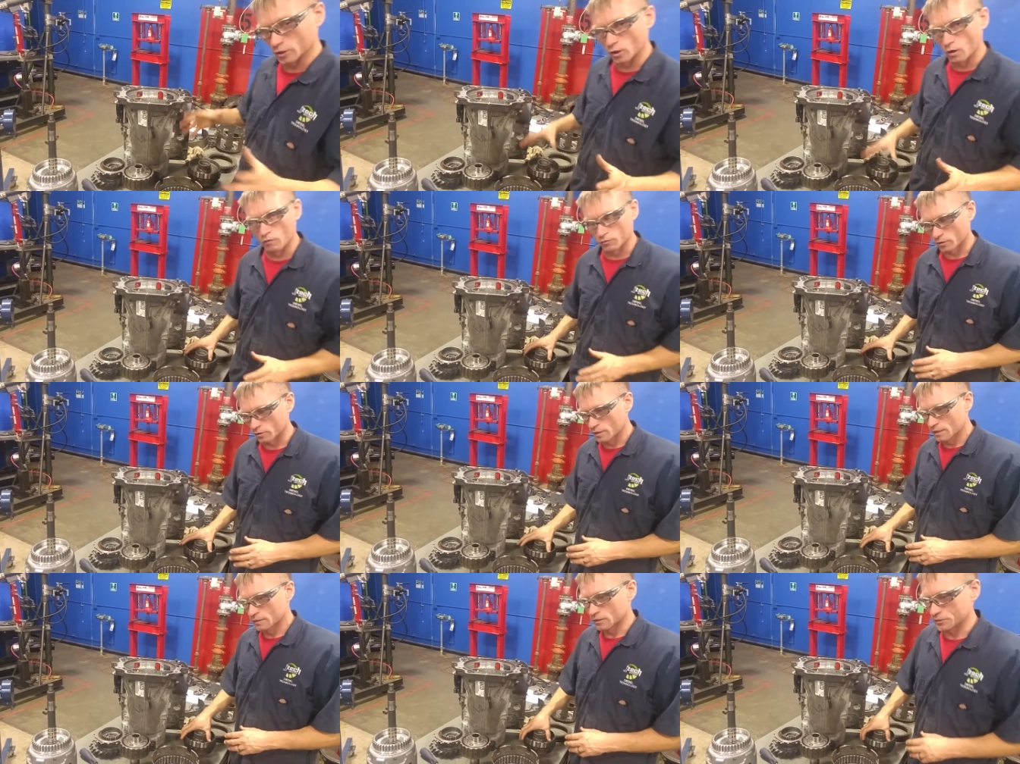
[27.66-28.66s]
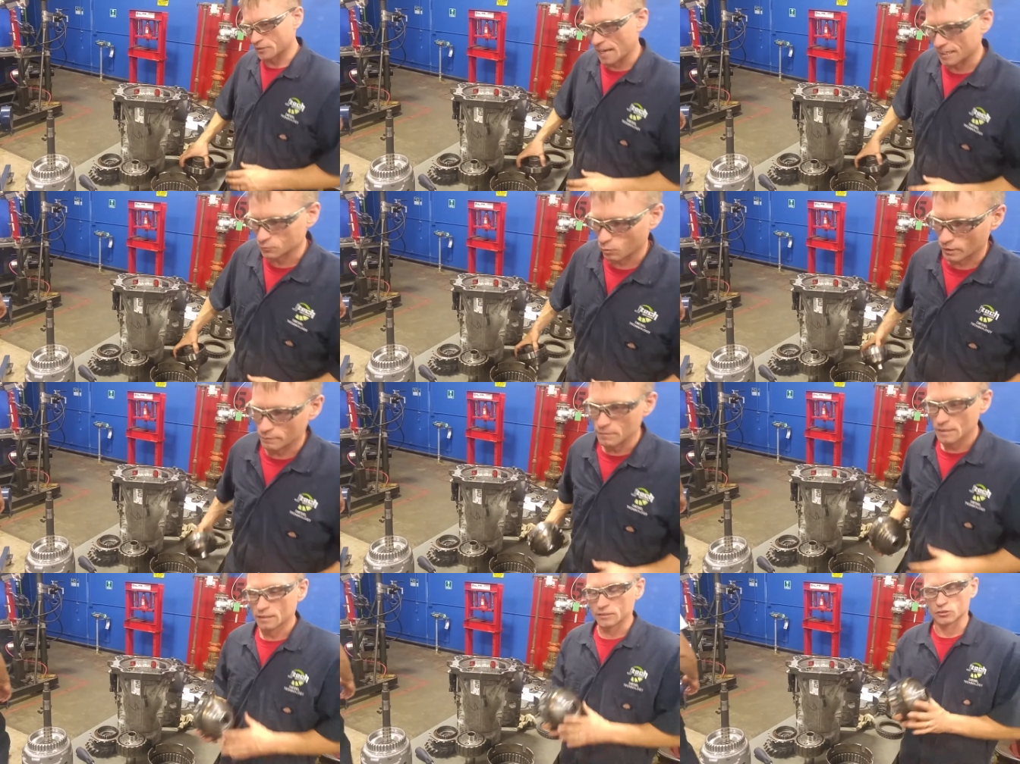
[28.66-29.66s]
to go over this last one.
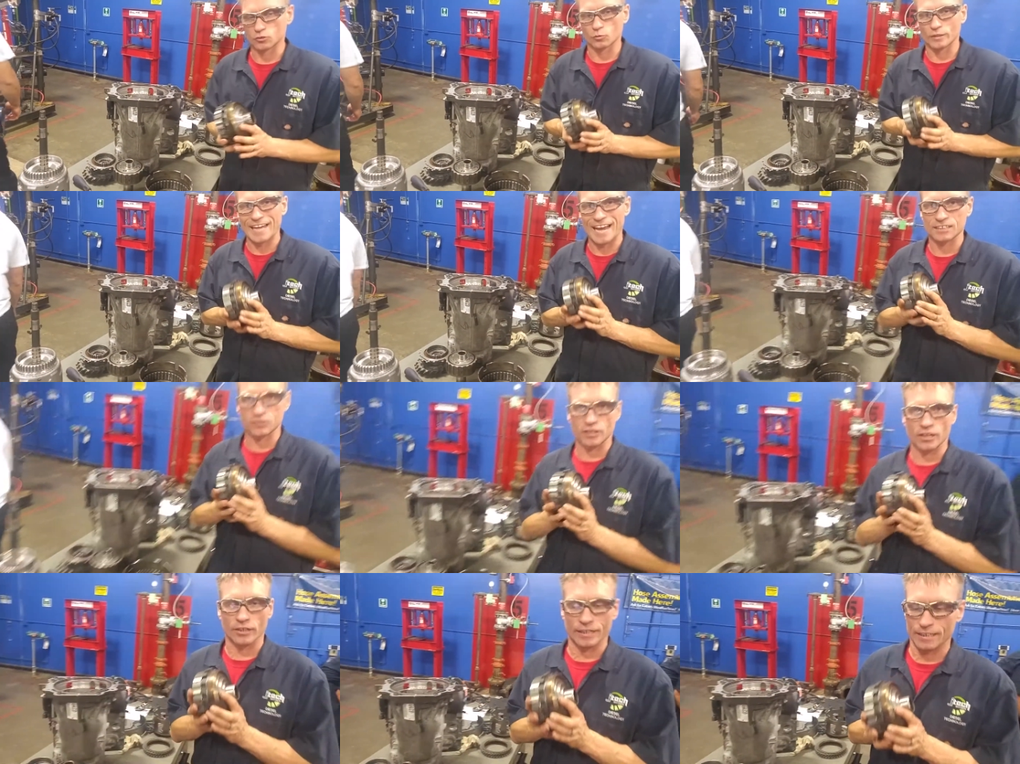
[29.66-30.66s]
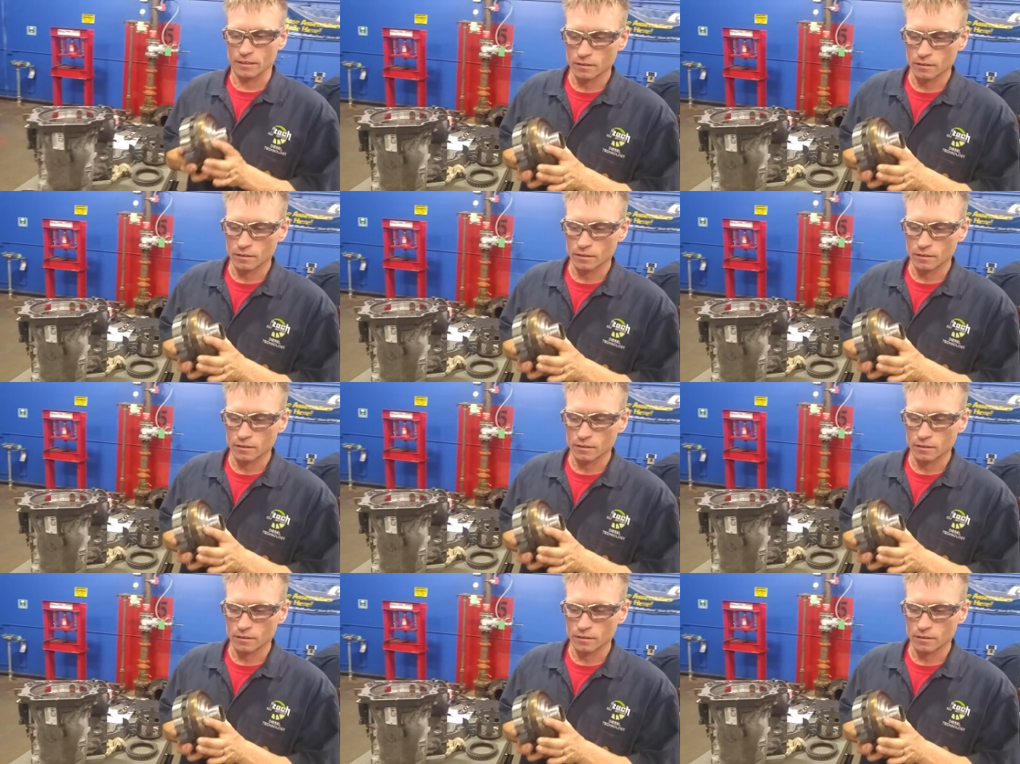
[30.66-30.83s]
So the area